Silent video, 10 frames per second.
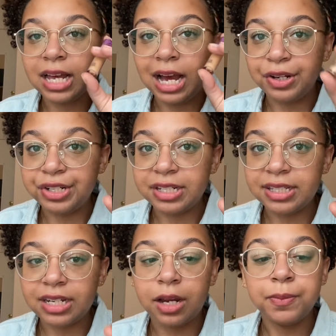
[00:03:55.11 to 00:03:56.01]
I'll just
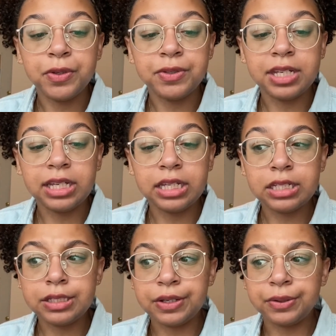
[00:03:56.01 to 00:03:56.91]
stop using it.
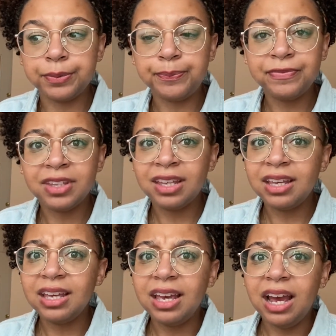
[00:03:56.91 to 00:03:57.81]
So
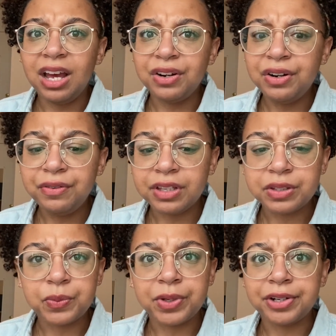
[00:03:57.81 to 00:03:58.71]
I don't know if
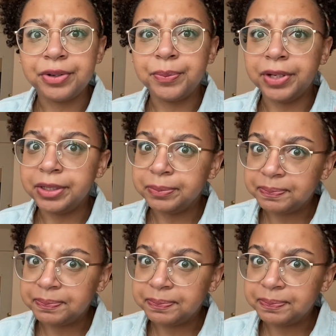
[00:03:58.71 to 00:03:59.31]
that's weird, but.